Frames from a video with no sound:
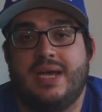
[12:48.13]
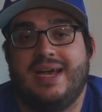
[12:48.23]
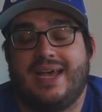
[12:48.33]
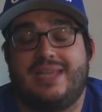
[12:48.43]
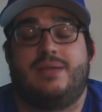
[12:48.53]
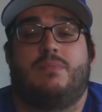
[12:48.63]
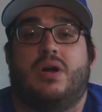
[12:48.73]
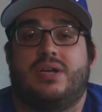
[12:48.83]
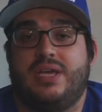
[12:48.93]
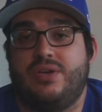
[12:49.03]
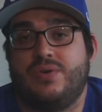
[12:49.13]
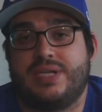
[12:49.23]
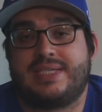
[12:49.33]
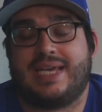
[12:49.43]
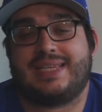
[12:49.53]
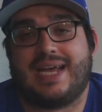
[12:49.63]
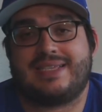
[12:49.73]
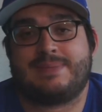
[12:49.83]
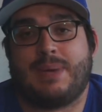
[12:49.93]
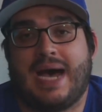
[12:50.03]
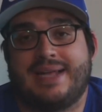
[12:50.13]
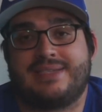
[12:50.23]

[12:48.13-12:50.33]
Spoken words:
and then Mark Guiu to take that spot.